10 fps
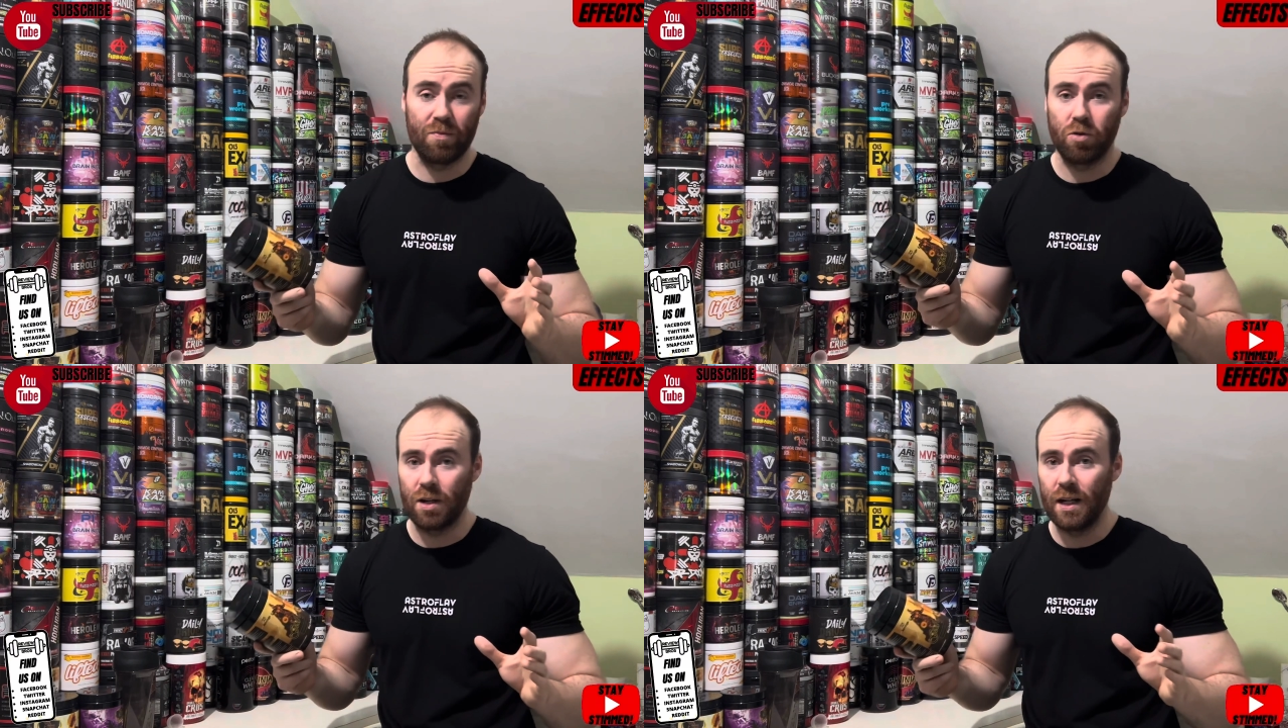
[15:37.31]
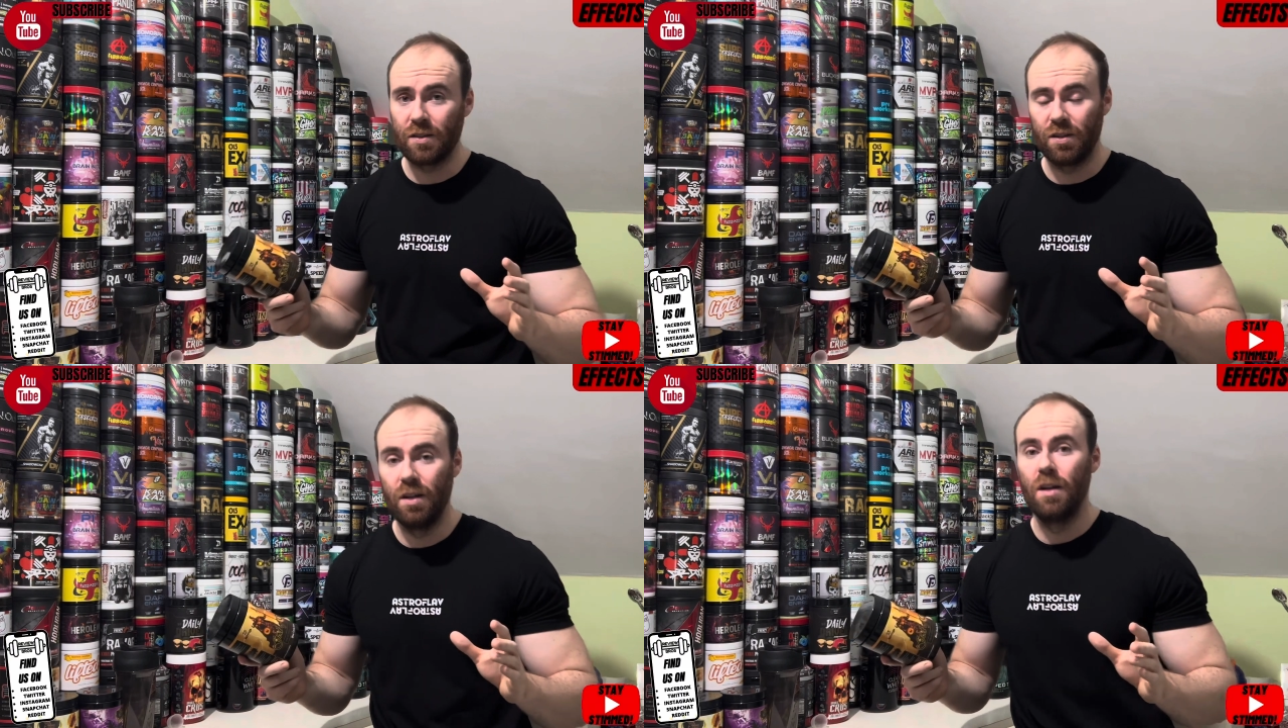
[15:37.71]

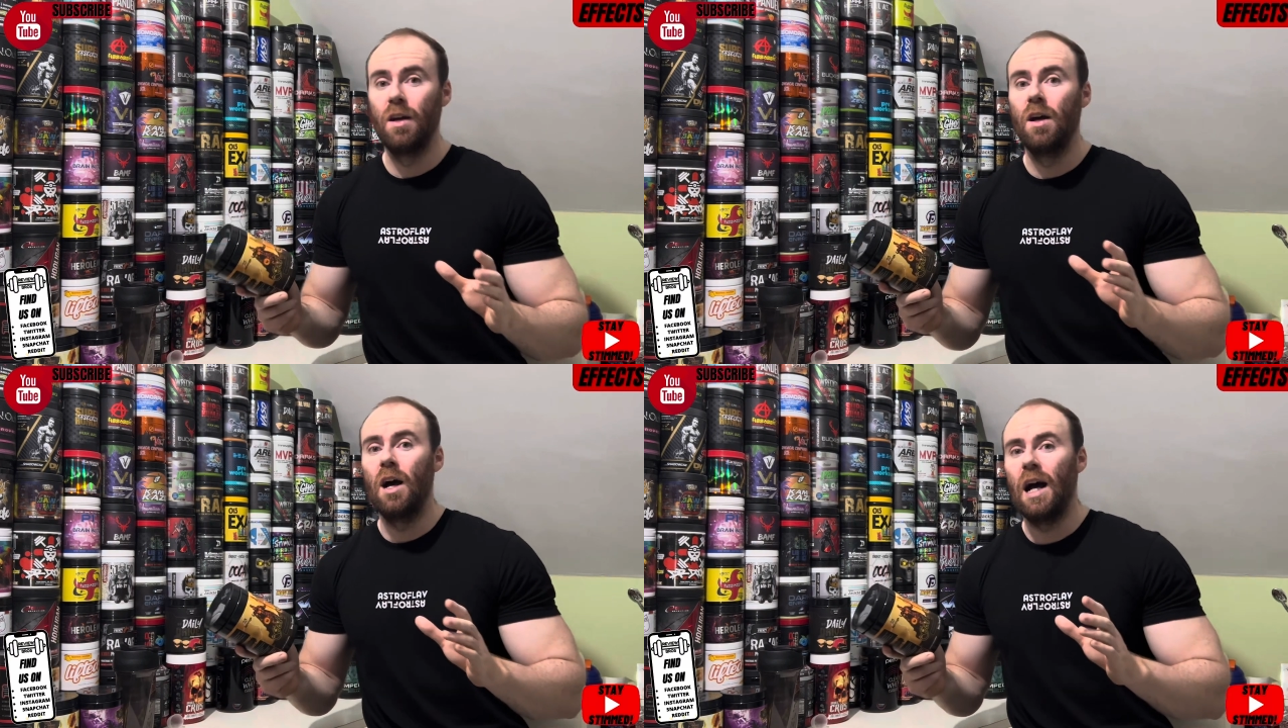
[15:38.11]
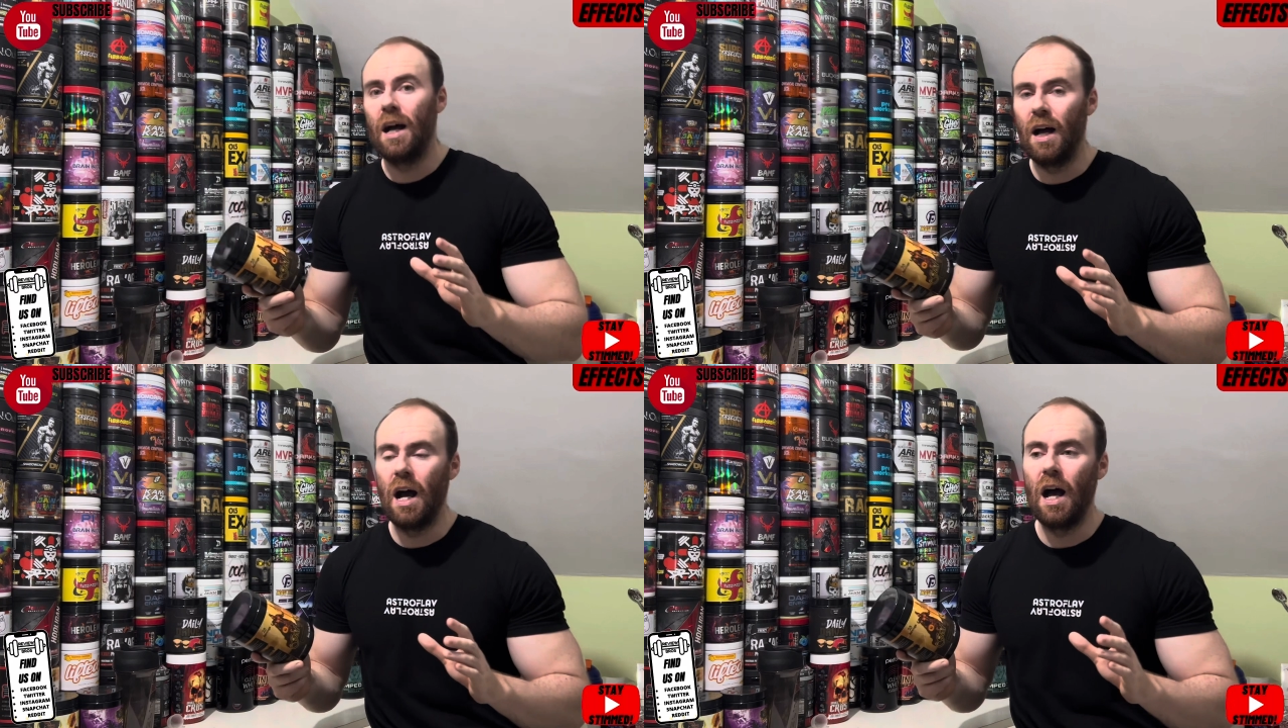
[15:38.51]
product.
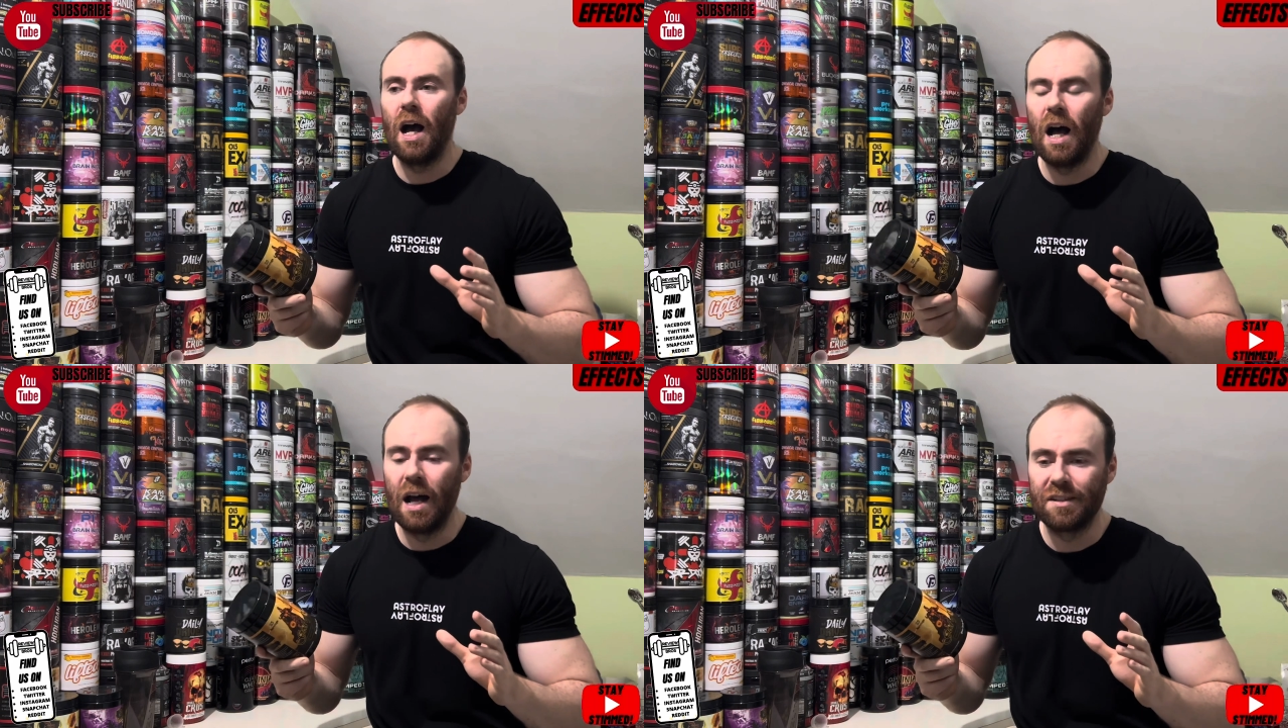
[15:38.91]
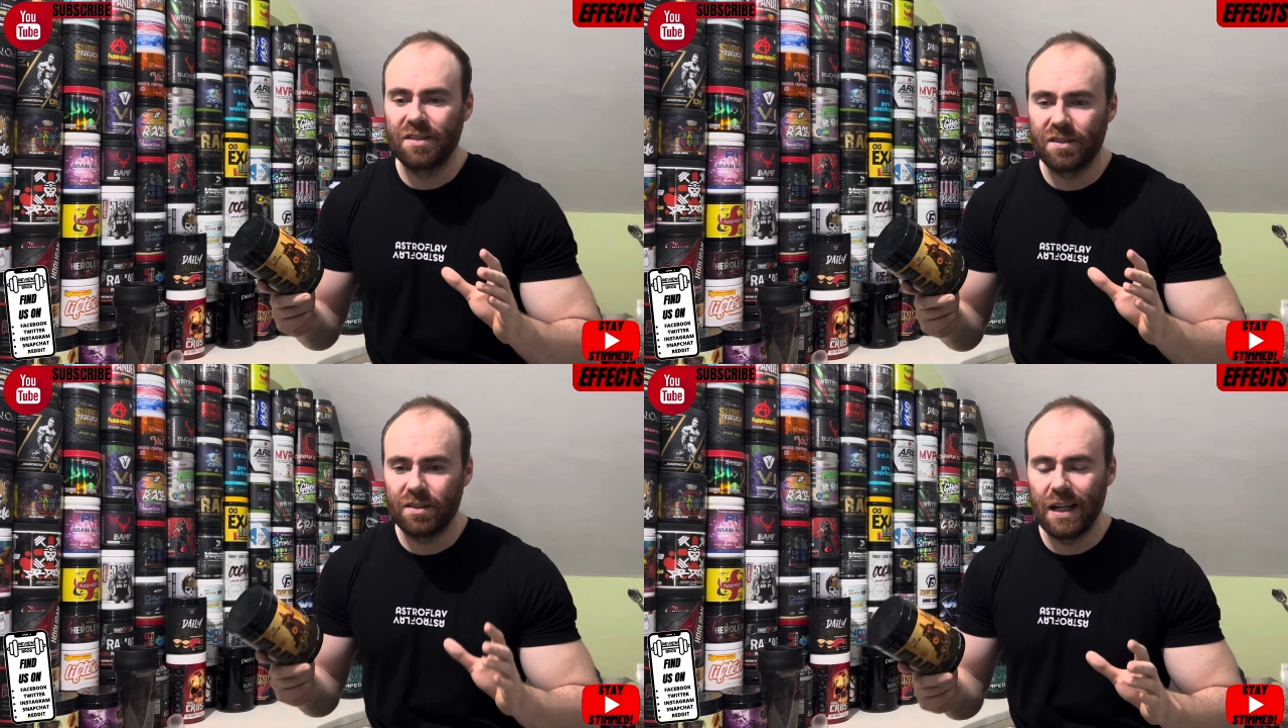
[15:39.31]
A
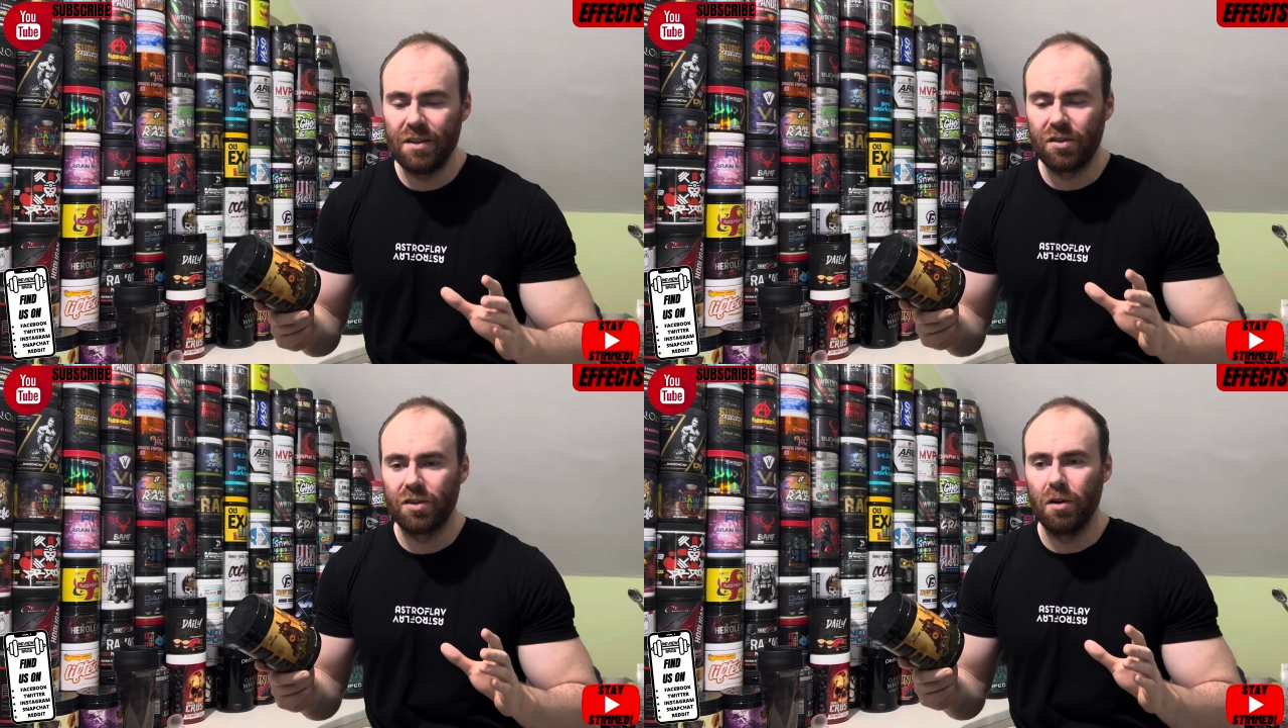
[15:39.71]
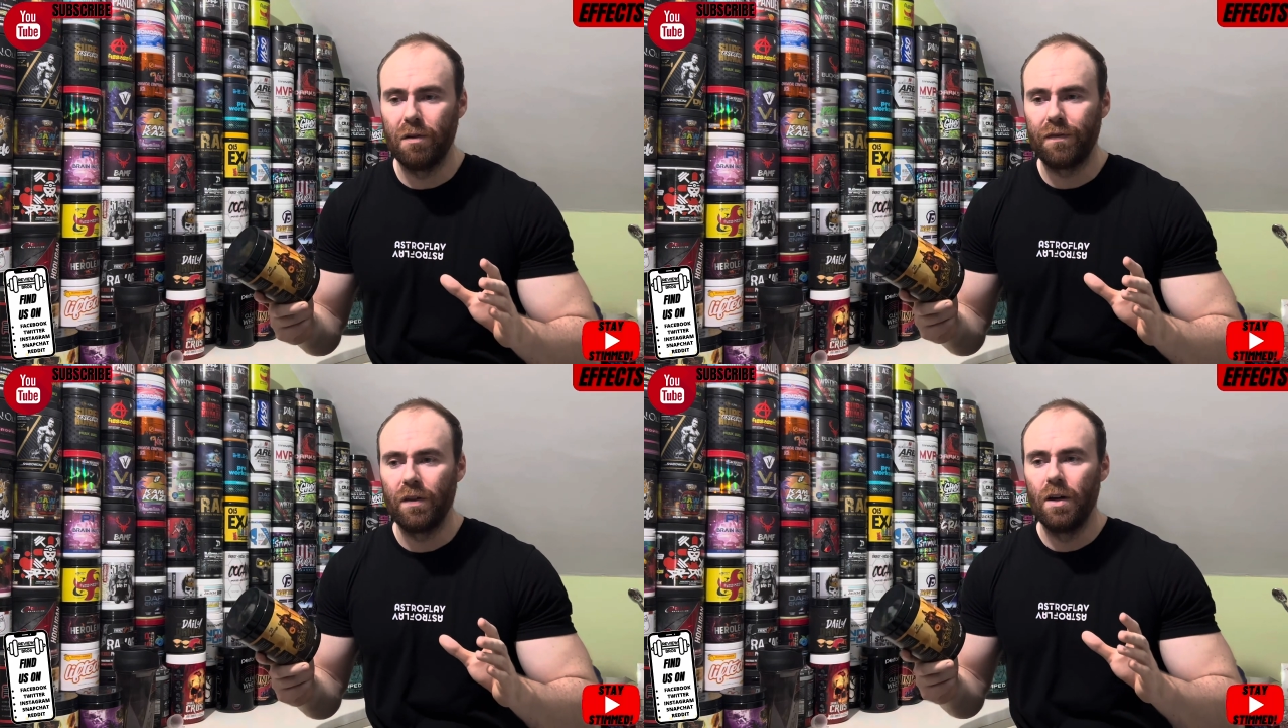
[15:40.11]
sense
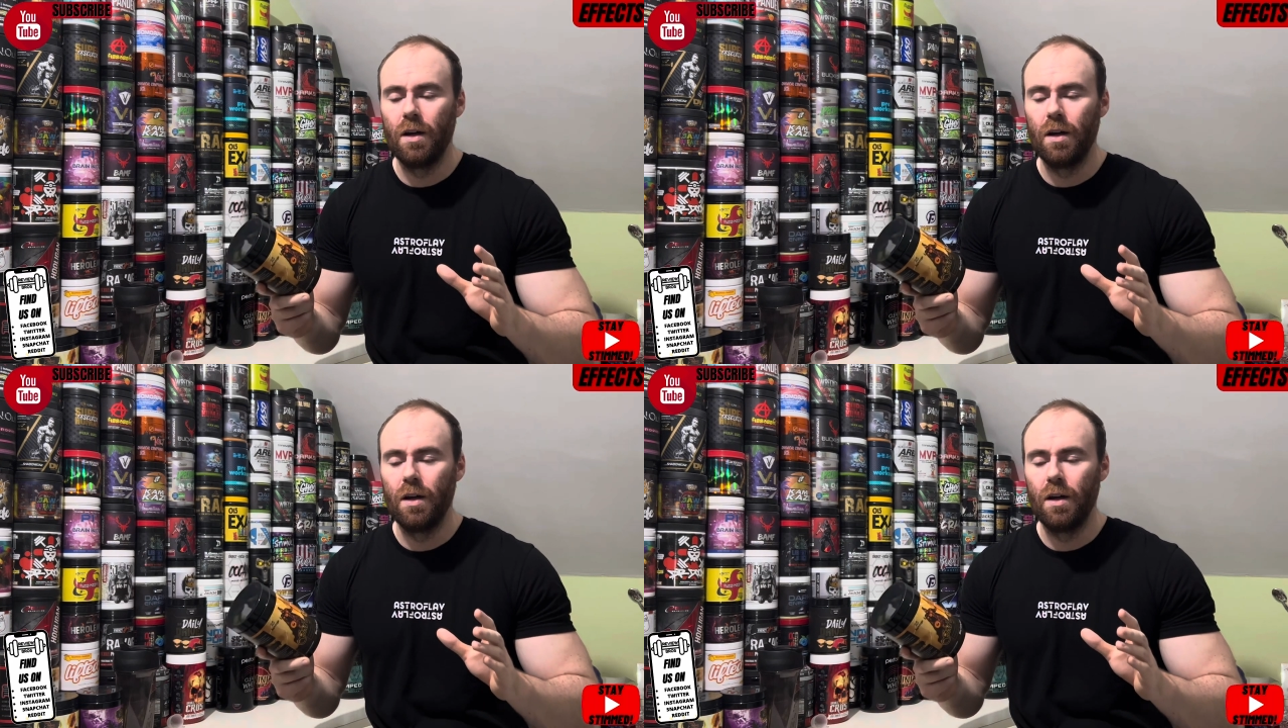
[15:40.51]
of